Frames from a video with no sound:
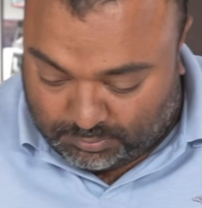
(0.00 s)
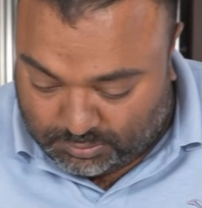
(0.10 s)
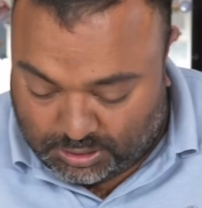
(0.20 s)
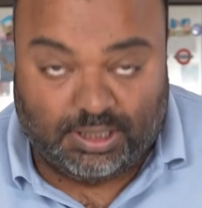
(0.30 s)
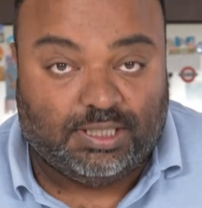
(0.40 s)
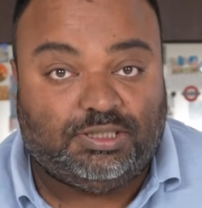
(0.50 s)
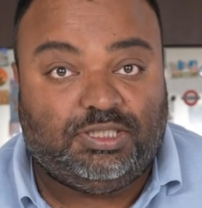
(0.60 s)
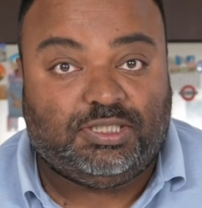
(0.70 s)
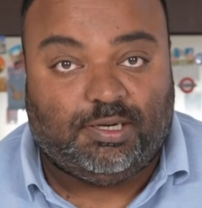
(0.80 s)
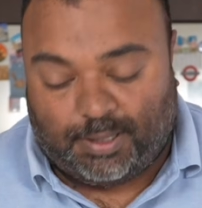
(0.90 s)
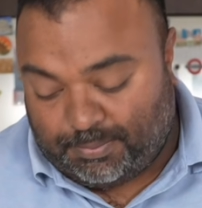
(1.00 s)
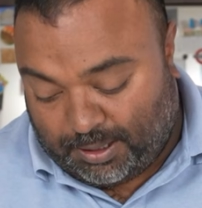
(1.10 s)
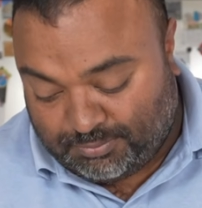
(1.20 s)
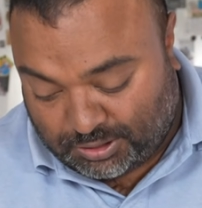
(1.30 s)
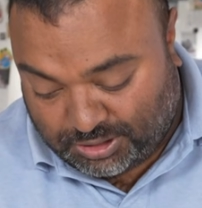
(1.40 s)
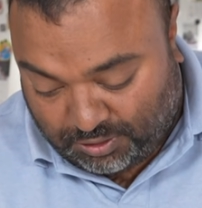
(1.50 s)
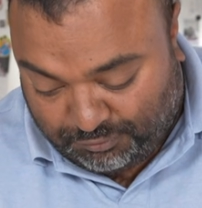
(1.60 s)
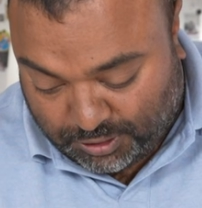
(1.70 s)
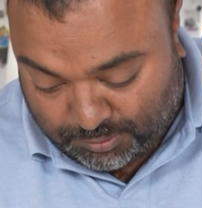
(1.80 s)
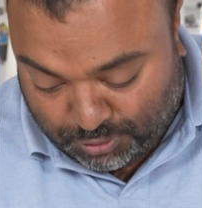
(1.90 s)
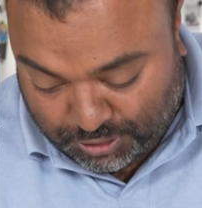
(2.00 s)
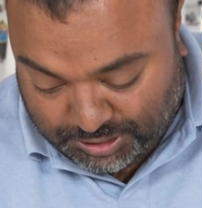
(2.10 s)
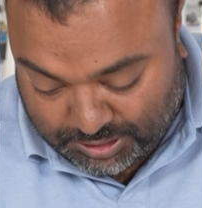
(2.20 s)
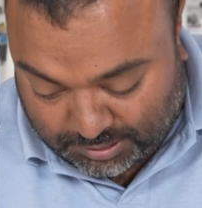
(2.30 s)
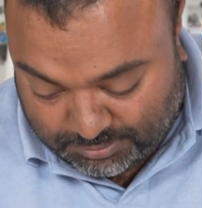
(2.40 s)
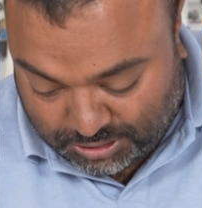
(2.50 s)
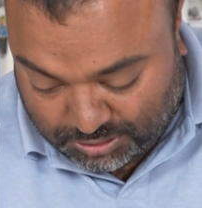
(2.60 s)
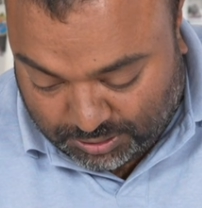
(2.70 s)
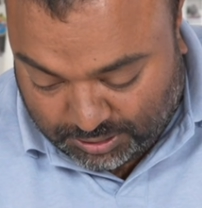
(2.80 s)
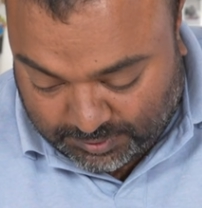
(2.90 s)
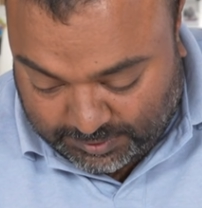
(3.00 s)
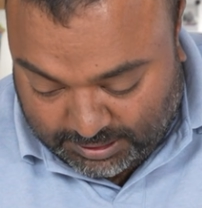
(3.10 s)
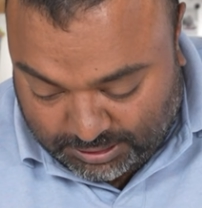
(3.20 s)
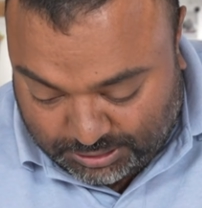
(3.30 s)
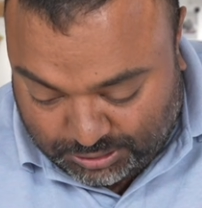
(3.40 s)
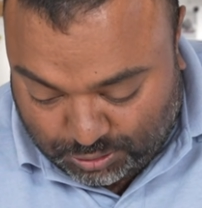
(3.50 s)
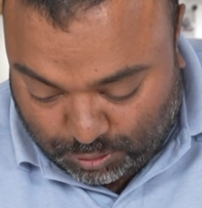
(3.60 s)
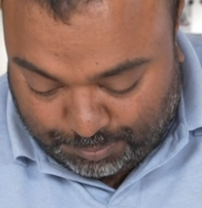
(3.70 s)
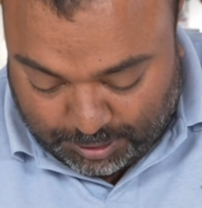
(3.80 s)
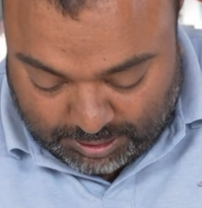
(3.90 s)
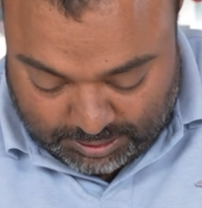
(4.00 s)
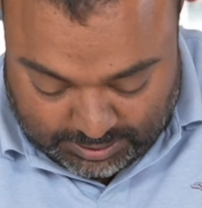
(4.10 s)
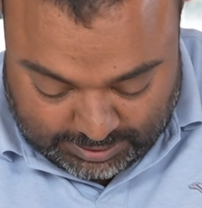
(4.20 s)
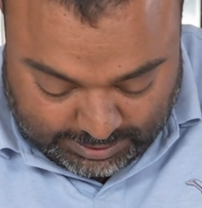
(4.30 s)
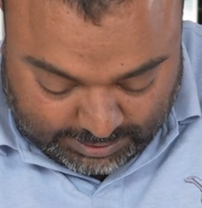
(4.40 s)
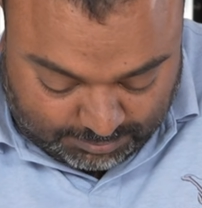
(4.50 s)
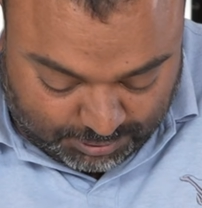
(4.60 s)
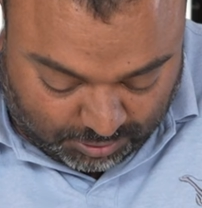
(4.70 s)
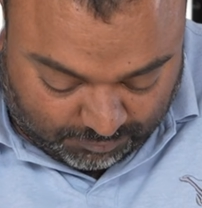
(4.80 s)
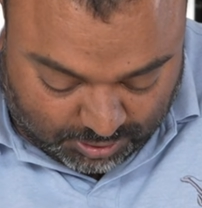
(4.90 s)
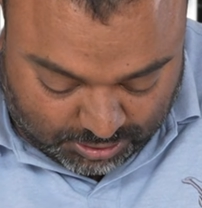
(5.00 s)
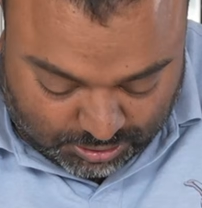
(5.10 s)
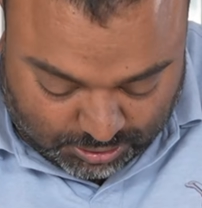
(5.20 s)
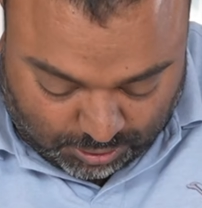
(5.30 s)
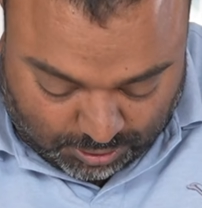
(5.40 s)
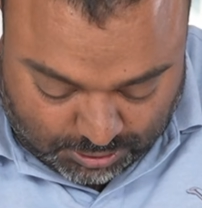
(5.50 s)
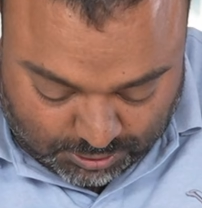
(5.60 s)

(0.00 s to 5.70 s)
The shish kebab comes out soft and moist. I'm just gonna scoop in a little bit of the sauce.